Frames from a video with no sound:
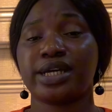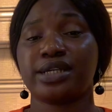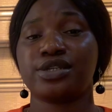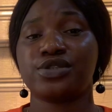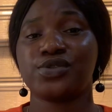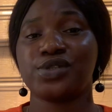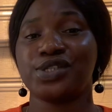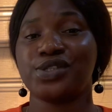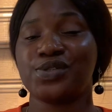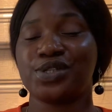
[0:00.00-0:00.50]

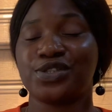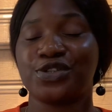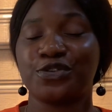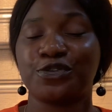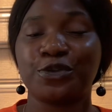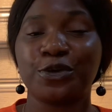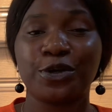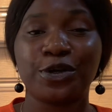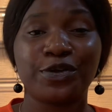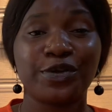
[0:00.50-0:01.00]
this
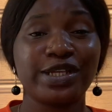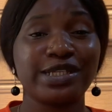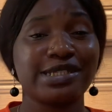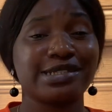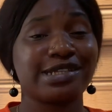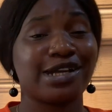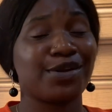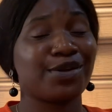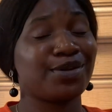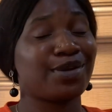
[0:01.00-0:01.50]
2024 great things
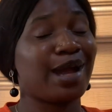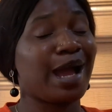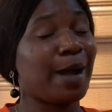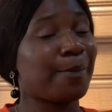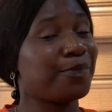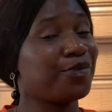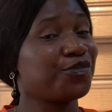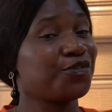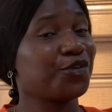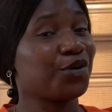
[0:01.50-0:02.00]
are going to
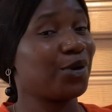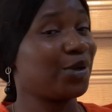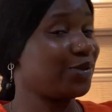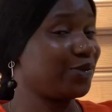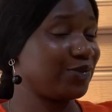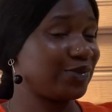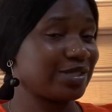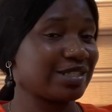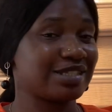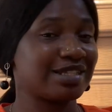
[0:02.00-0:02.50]
happen for all
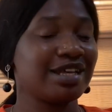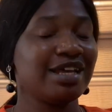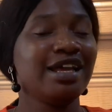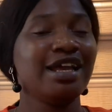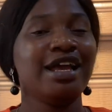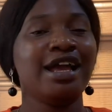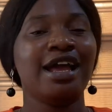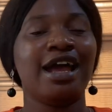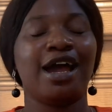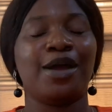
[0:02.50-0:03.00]
of us
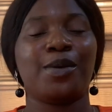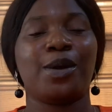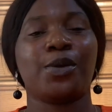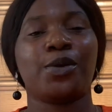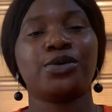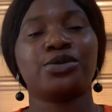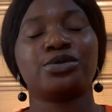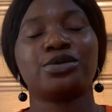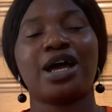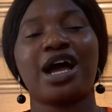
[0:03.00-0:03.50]
and we are
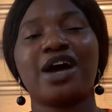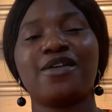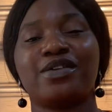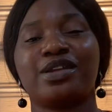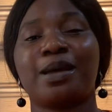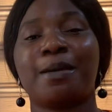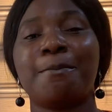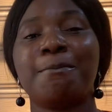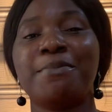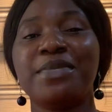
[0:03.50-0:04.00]
going to have an
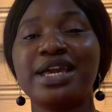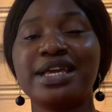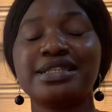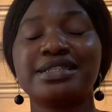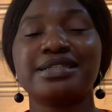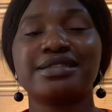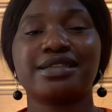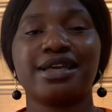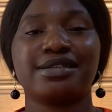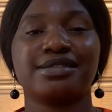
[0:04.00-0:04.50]

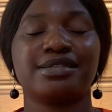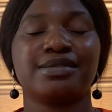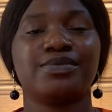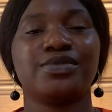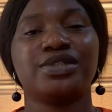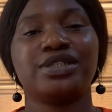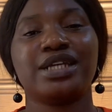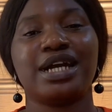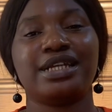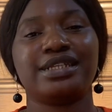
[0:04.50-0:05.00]
amazing
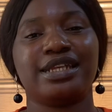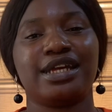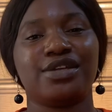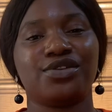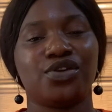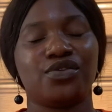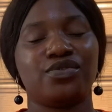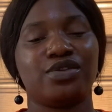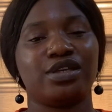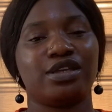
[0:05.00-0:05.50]
testimony at the end
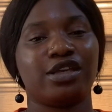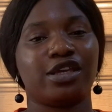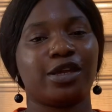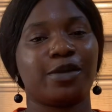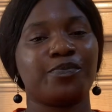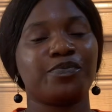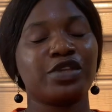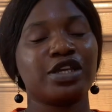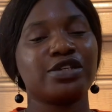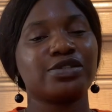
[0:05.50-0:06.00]
of the year
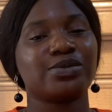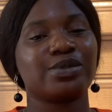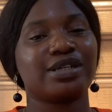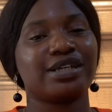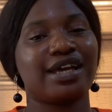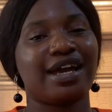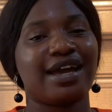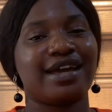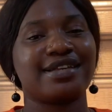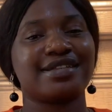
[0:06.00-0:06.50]
so
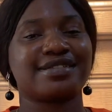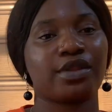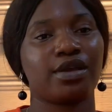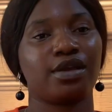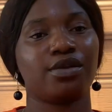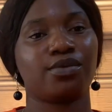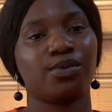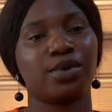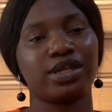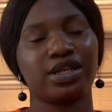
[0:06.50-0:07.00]
guys
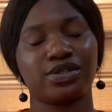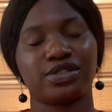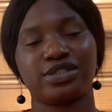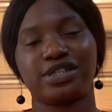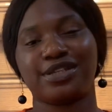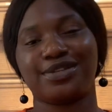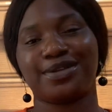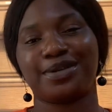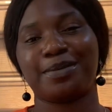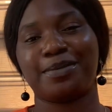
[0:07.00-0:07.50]
what else
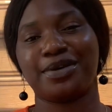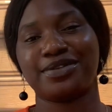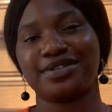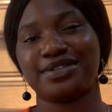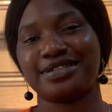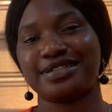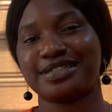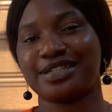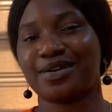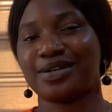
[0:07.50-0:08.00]
did i talk about on
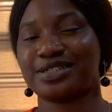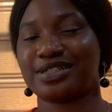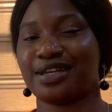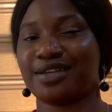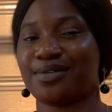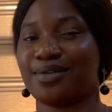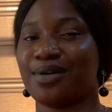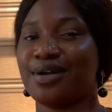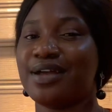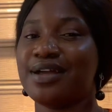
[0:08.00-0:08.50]
this our
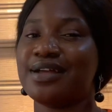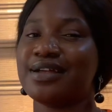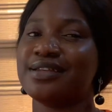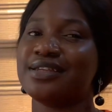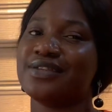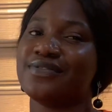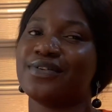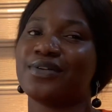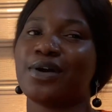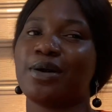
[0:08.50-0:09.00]
channel
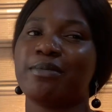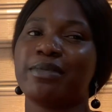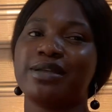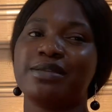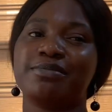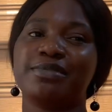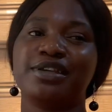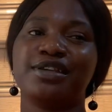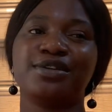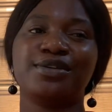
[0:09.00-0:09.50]
leave a comment
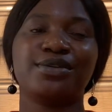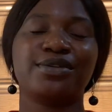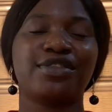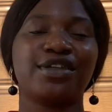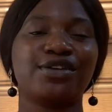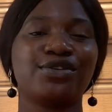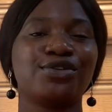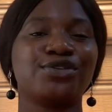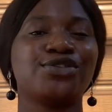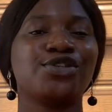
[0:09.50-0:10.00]
below
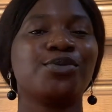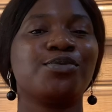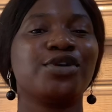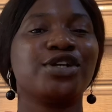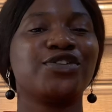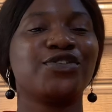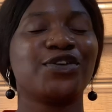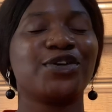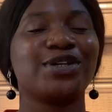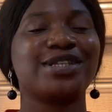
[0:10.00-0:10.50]
thank you so
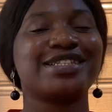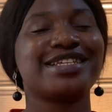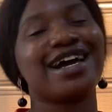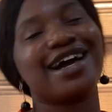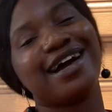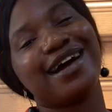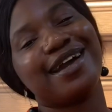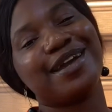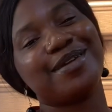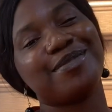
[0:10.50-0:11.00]
much for your
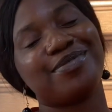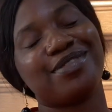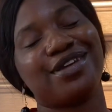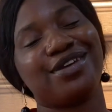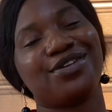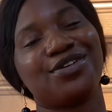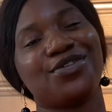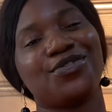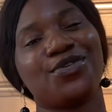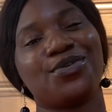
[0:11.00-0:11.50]
time
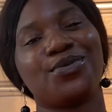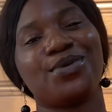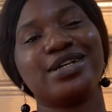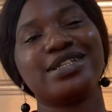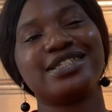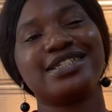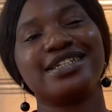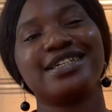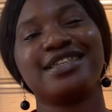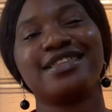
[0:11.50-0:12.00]
thank you for
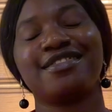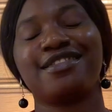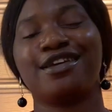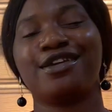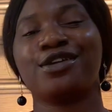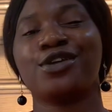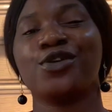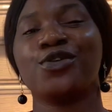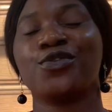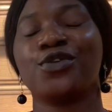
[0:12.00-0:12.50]
watching
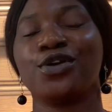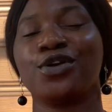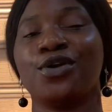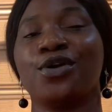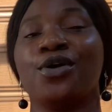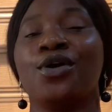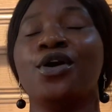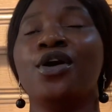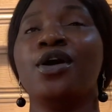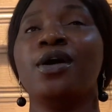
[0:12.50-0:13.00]
thank you for
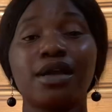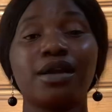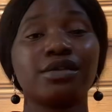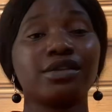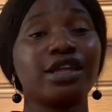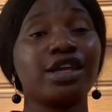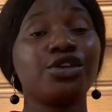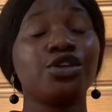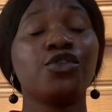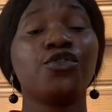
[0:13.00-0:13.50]
your
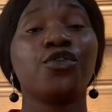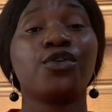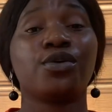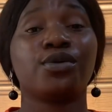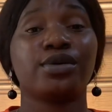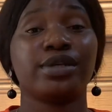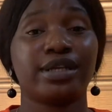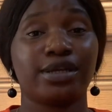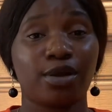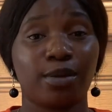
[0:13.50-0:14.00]
thank you
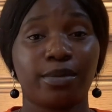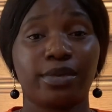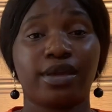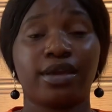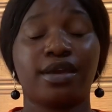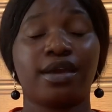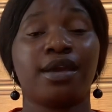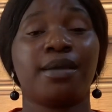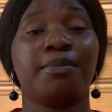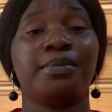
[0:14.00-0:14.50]
for coming
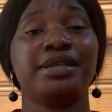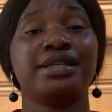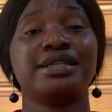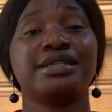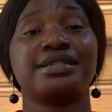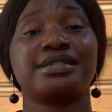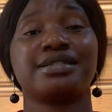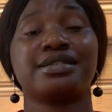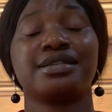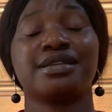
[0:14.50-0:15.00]
here
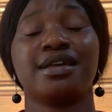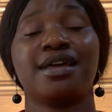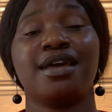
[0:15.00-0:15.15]
please